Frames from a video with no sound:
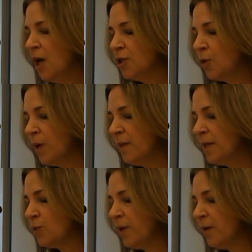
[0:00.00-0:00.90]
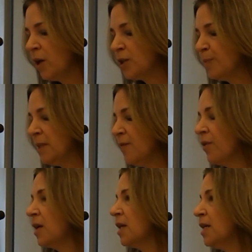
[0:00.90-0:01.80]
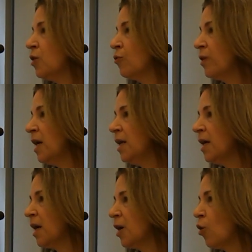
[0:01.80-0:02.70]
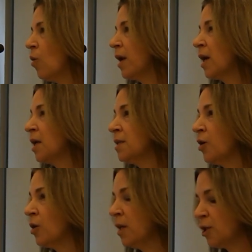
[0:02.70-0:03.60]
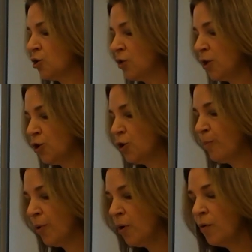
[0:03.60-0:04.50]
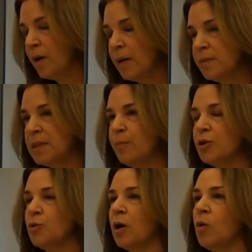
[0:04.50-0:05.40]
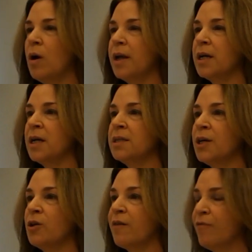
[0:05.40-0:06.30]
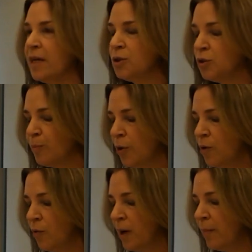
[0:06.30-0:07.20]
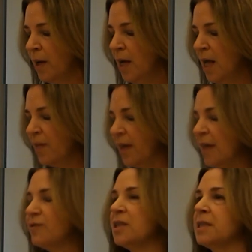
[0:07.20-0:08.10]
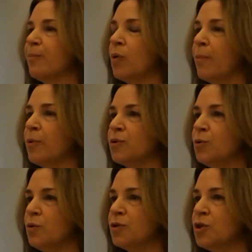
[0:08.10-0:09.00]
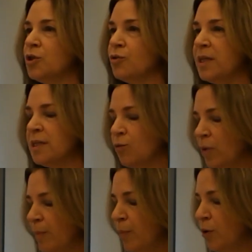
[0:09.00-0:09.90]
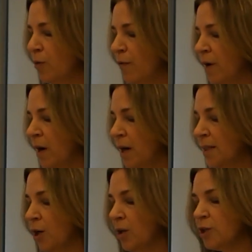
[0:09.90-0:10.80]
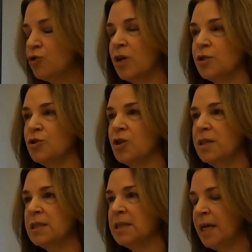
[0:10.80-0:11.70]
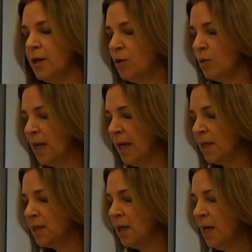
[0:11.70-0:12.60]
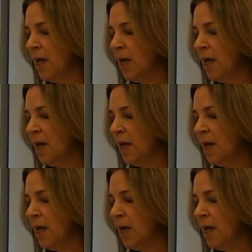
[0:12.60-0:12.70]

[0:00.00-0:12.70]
So in this, we are specifically creating an aquatic derelict structures program, similar to our aquatic derelict vessels program, that gives us the proper tools to address and remove derelict structures on state-owned land.